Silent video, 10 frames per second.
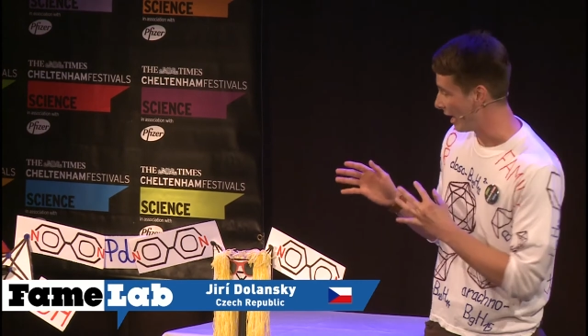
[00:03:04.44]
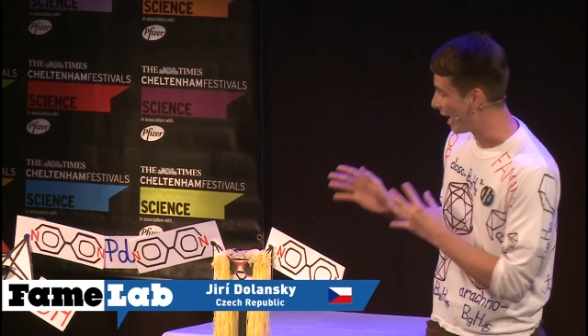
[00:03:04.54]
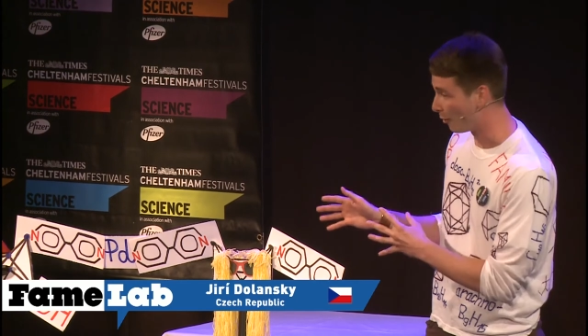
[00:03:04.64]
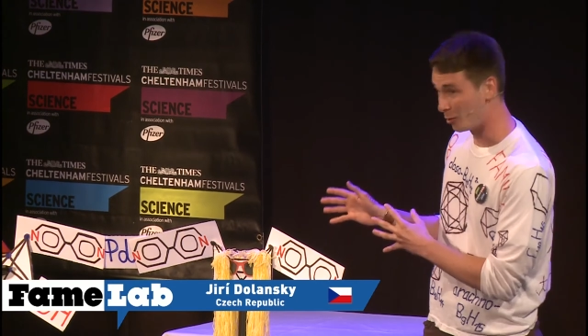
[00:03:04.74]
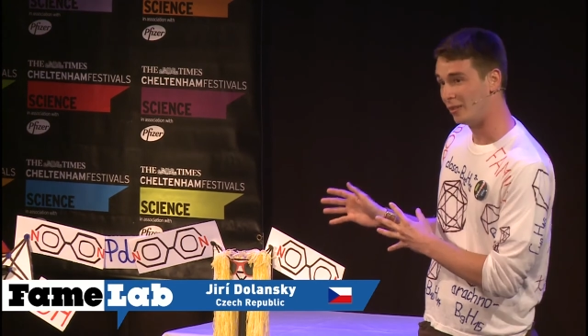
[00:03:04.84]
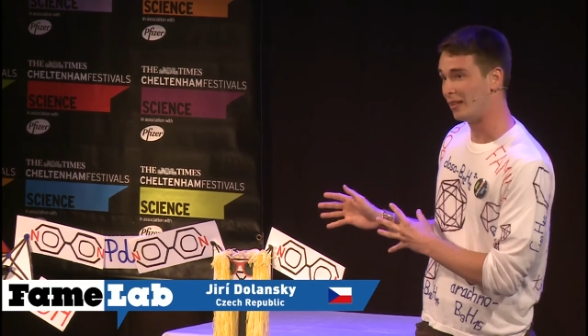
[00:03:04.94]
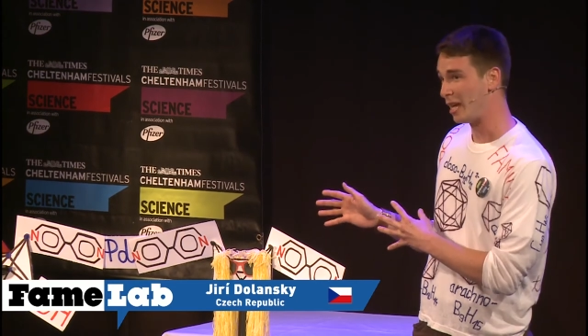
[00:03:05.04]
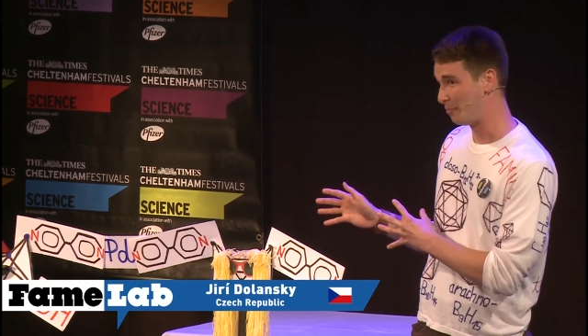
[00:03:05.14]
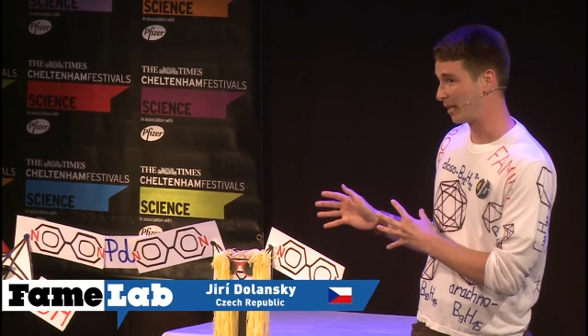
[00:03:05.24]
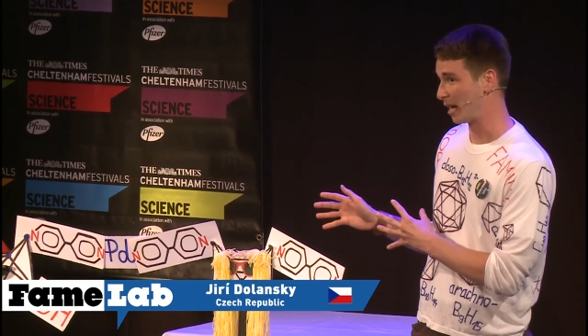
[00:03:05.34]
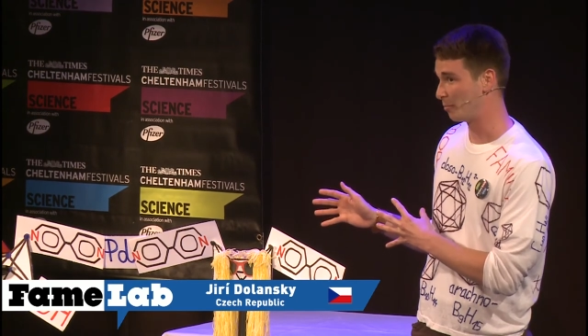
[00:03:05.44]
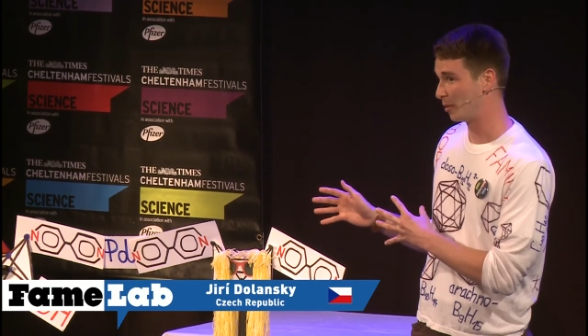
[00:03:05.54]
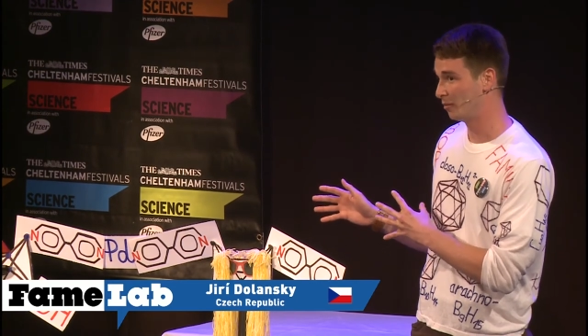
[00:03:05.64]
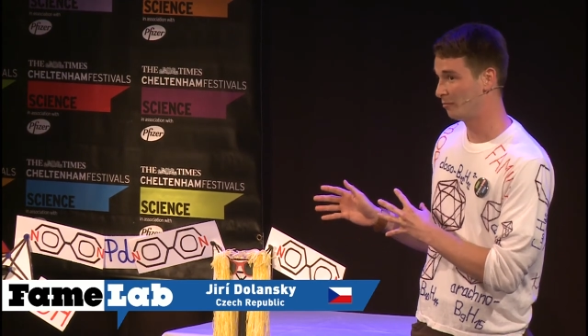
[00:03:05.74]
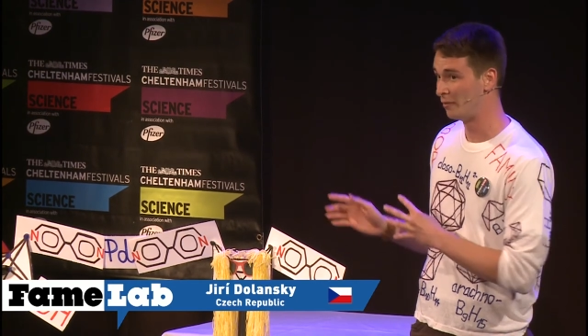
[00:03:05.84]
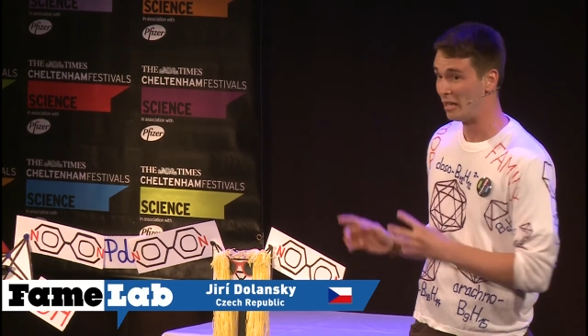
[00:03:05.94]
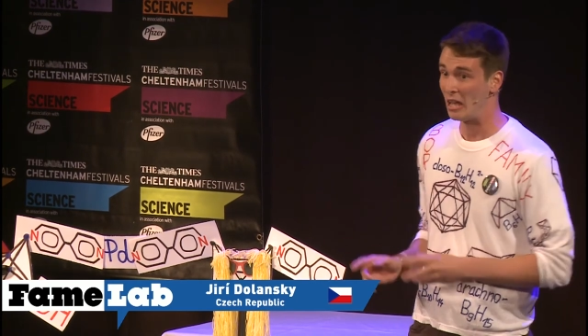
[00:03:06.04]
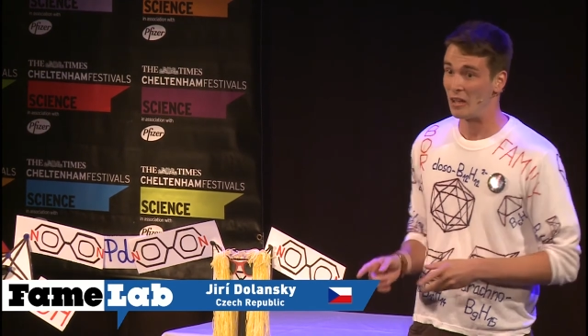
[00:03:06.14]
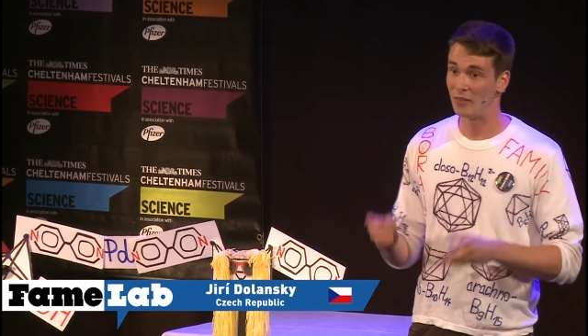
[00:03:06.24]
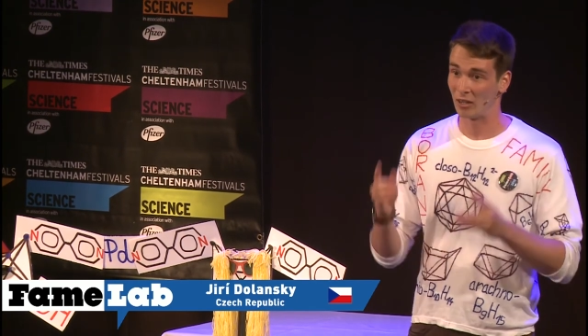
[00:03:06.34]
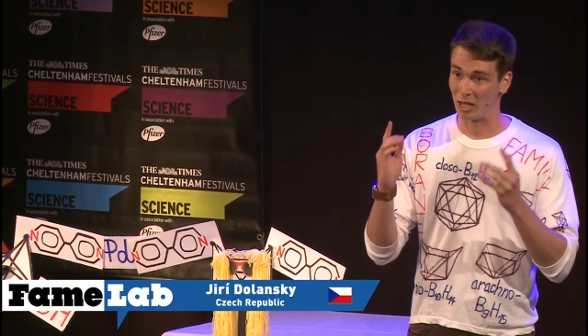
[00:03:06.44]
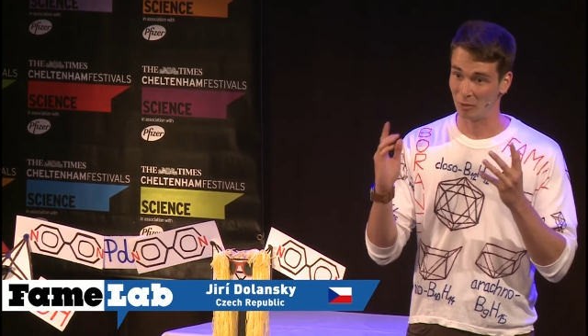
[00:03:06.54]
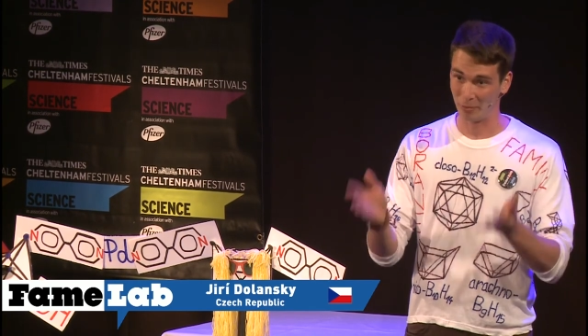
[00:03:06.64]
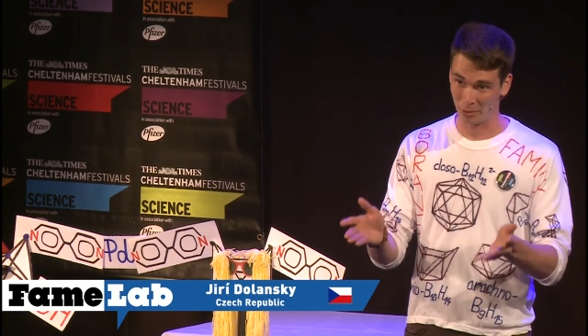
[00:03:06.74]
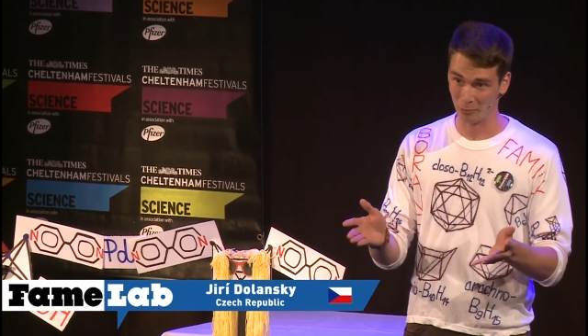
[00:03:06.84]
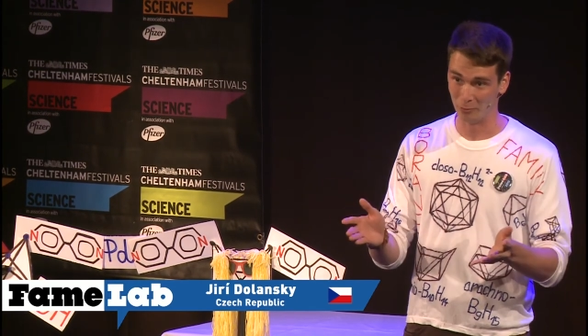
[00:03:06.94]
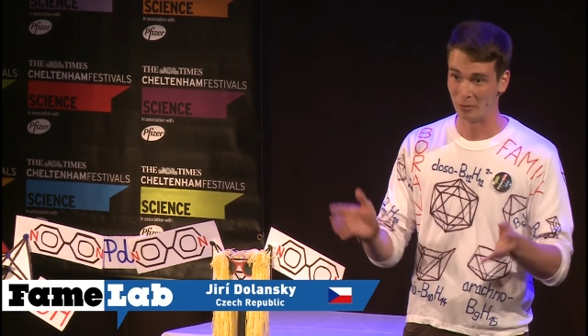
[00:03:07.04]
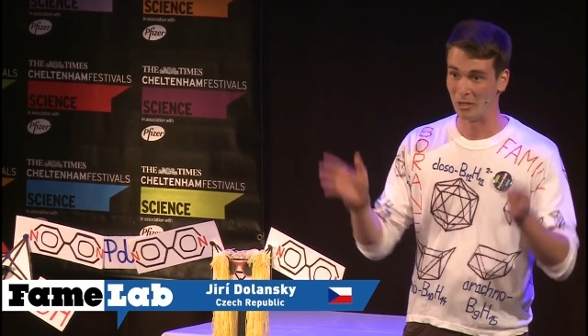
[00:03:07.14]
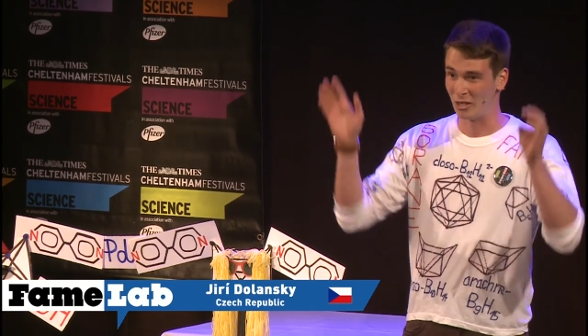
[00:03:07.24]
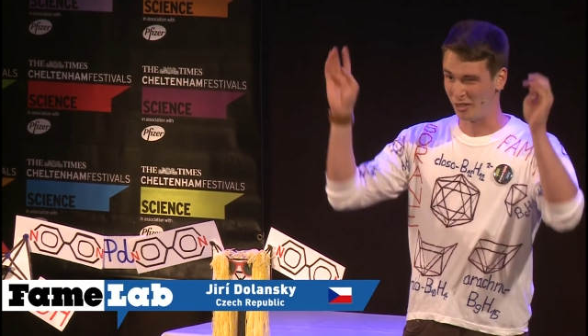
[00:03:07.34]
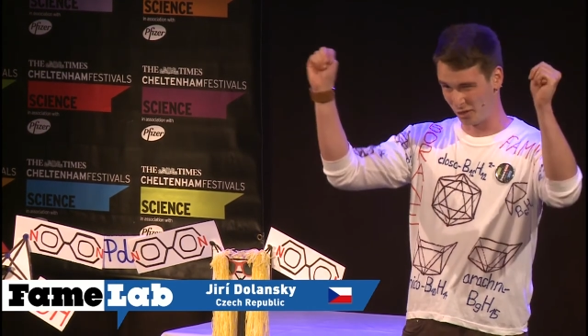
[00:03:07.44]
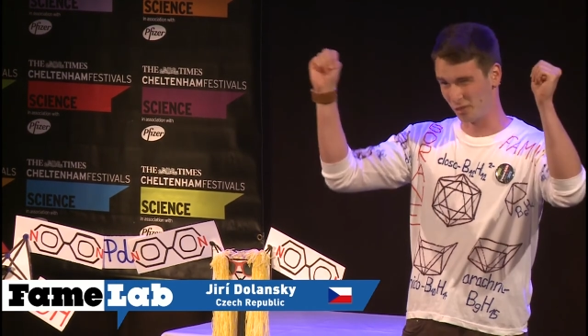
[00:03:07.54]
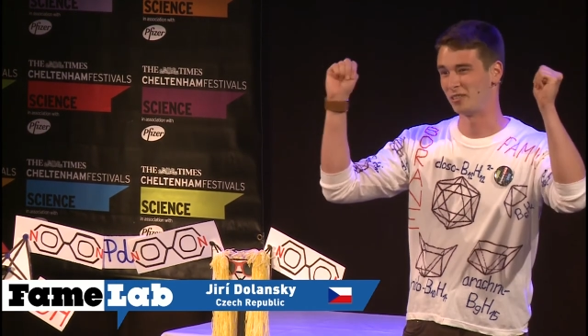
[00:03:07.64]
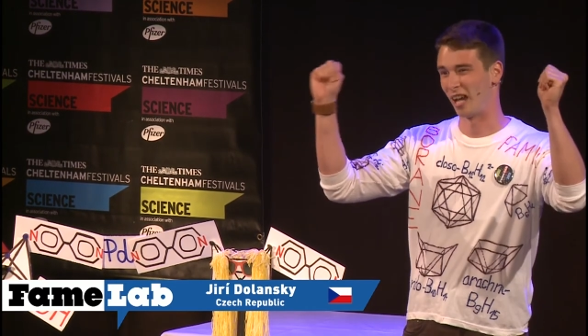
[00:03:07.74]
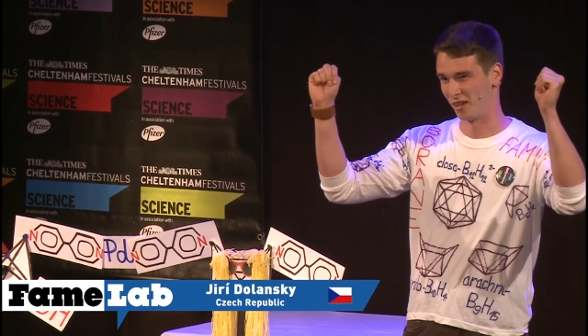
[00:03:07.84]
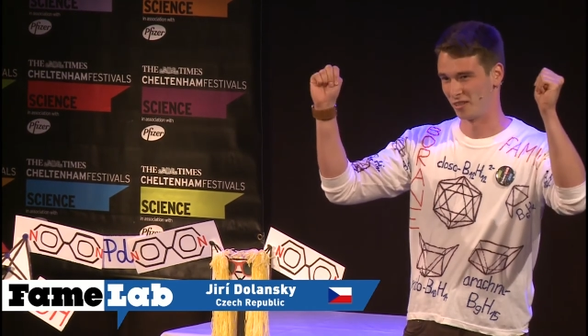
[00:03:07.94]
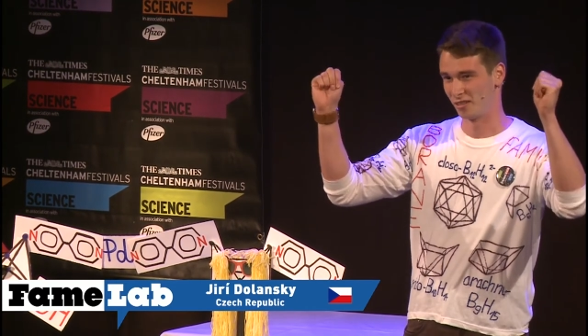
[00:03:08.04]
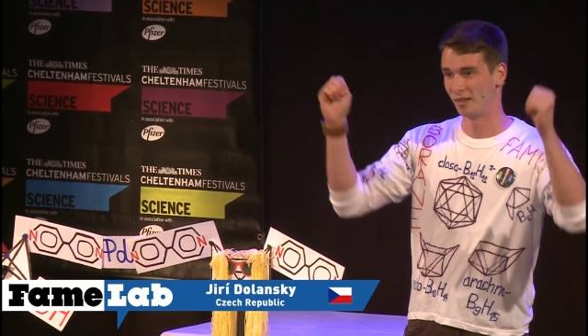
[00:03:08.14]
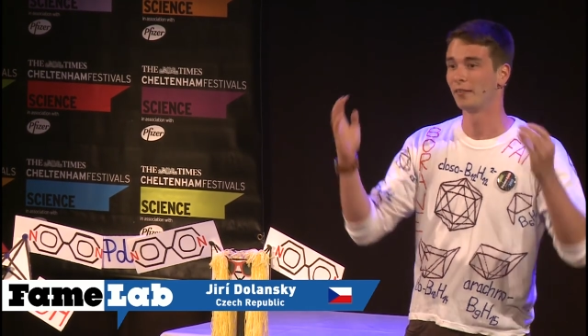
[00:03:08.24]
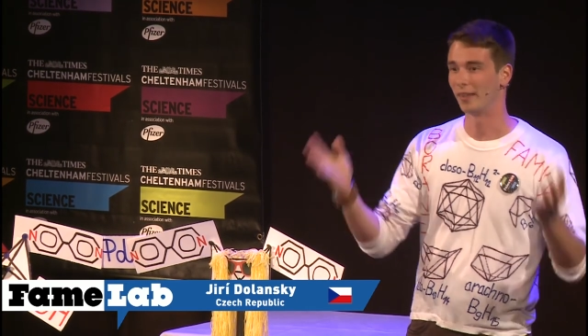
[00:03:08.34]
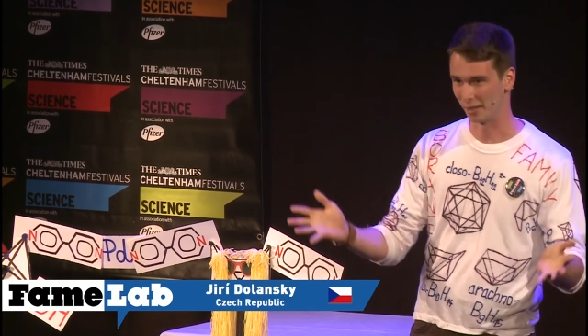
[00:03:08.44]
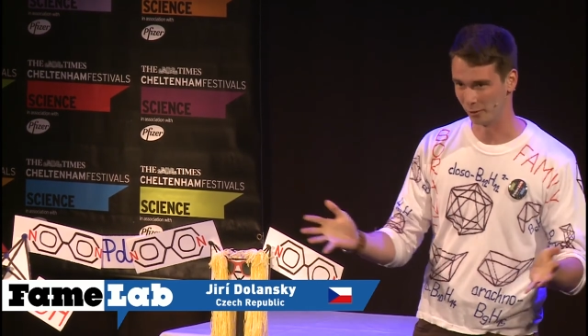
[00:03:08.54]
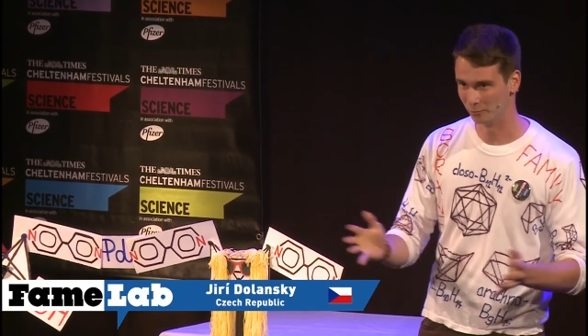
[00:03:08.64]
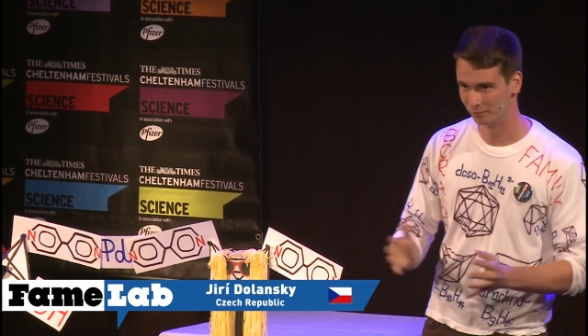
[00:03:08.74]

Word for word: our happy couple will help you reach the stars. Thank you.